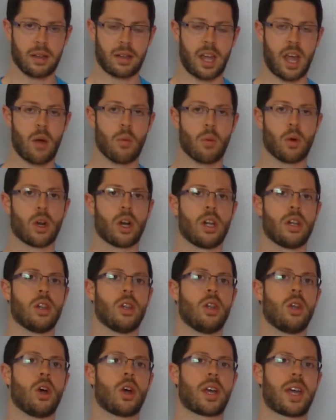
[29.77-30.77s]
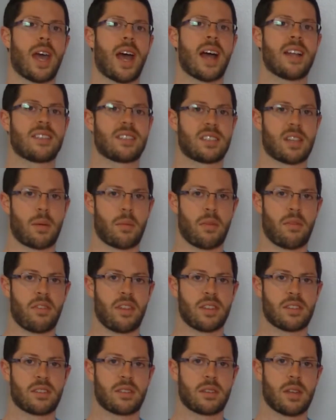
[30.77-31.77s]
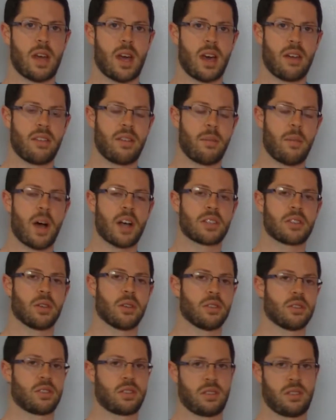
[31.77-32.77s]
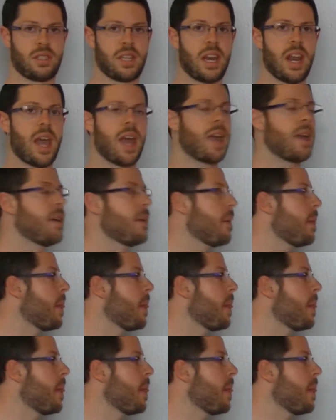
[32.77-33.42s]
okay, and we're going to look at some of this, the muscles today.